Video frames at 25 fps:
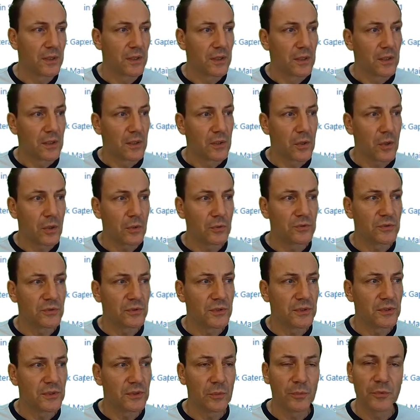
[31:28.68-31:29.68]
go to
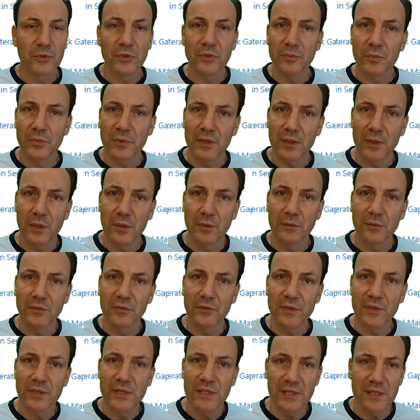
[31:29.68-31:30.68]
the WPO
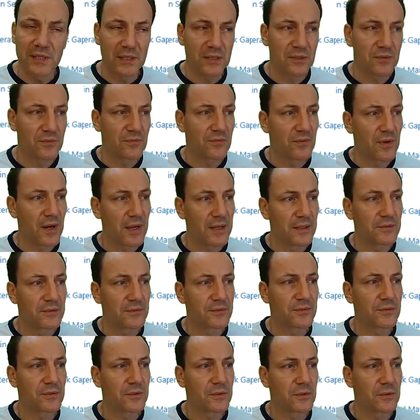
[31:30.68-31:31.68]

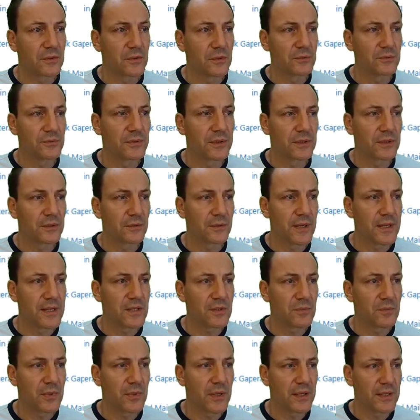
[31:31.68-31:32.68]
365
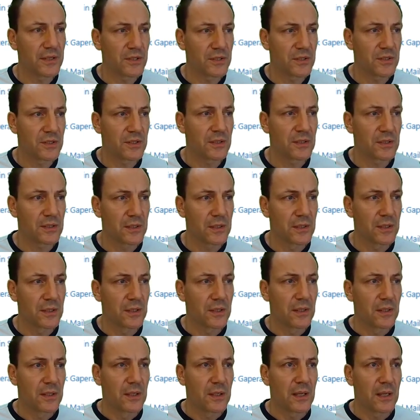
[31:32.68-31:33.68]
configuration pages,
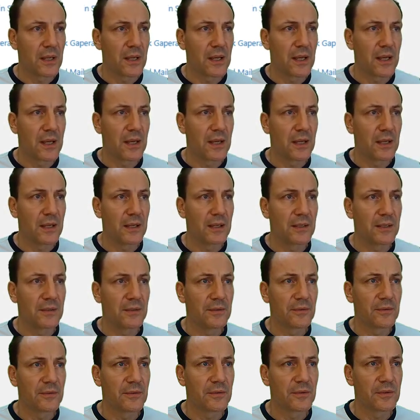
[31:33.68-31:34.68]

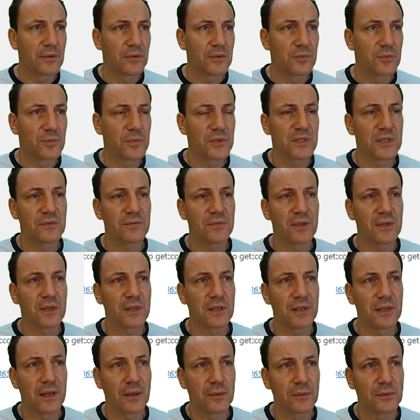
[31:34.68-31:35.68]
and
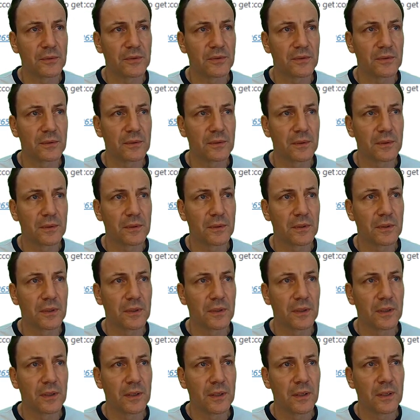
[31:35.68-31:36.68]
specifically I would
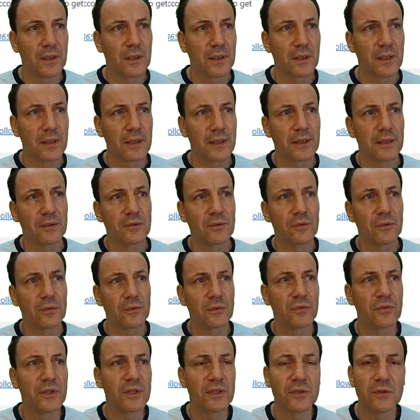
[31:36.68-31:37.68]
click to
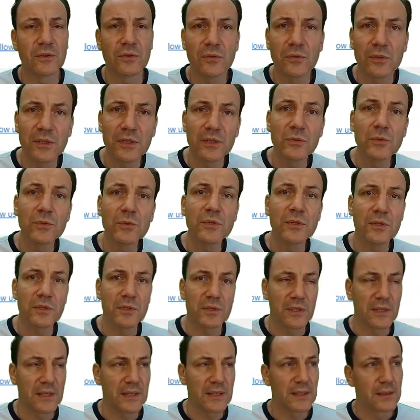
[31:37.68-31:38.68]
continue to the user
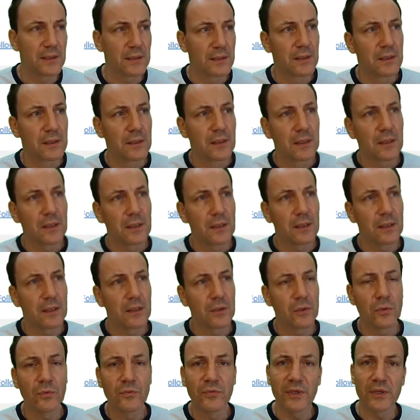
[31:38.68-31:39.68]
sync
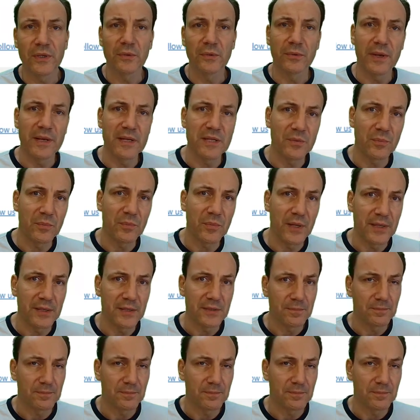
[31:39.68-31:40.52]
configuration page.